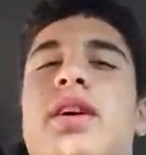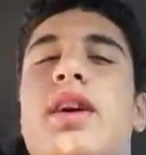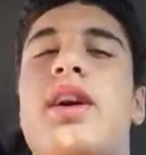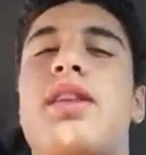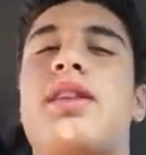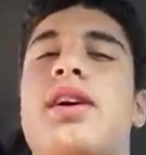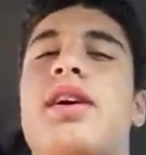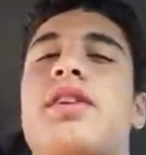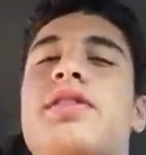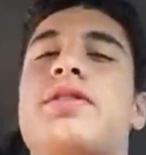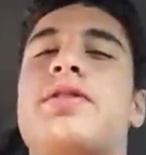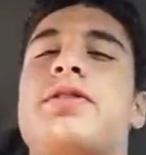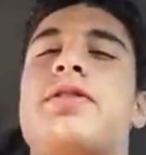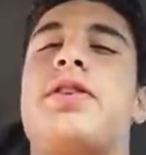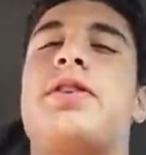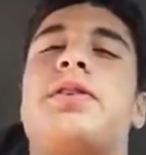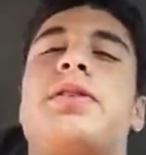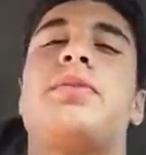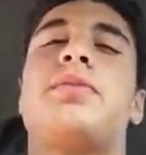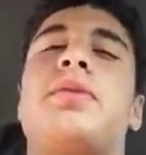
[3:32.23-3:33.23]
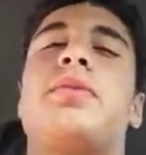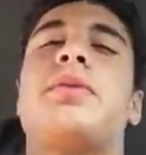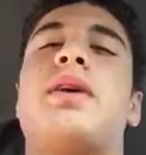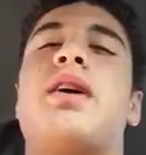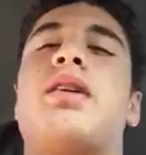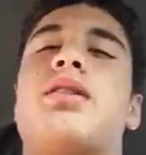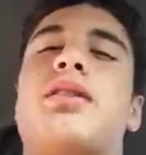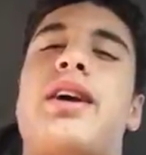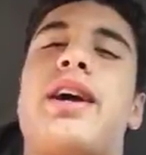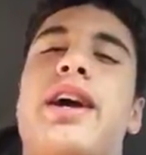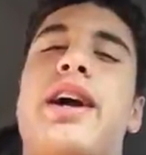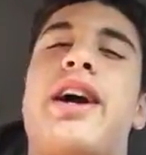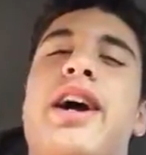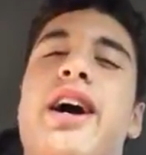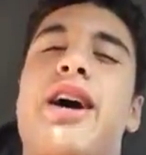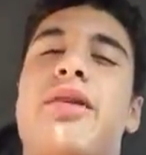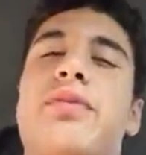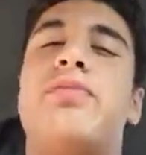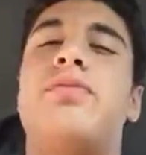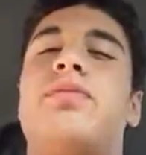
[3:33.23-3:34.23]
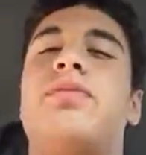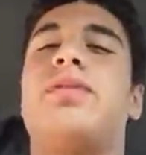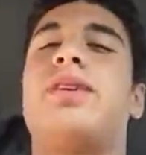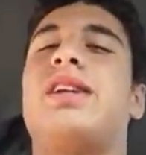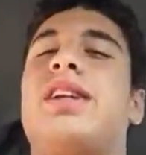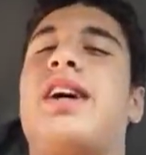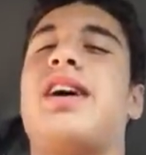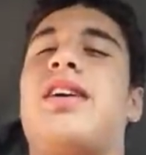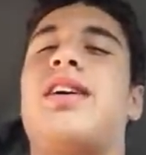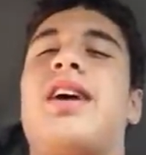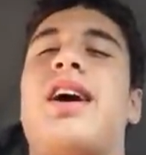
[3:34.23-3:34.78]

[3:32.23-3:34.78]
and they also told him about Rahab and